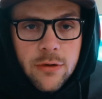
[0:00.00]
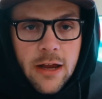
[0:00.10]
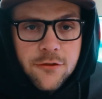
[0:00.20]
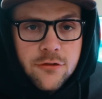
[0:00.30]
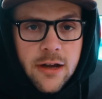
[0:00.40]

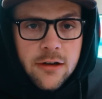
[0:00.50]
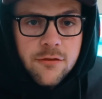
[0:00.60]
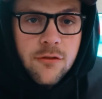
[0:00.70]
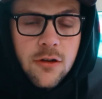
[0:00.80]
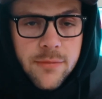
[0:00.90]
astronauts
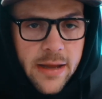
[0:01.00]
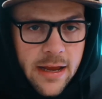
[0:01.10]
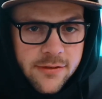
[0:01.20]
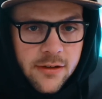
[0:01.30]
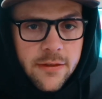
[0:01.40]
from
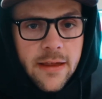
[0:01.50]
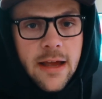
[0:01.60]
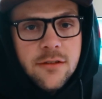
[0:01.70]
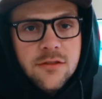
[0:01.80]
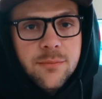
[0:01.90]
NASA
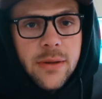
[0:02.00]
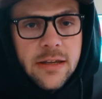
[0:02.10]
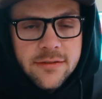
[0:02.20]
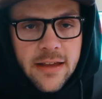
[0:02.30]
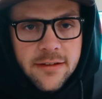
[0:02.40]
that
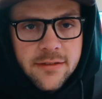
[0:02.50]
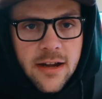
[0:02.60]
SpaceX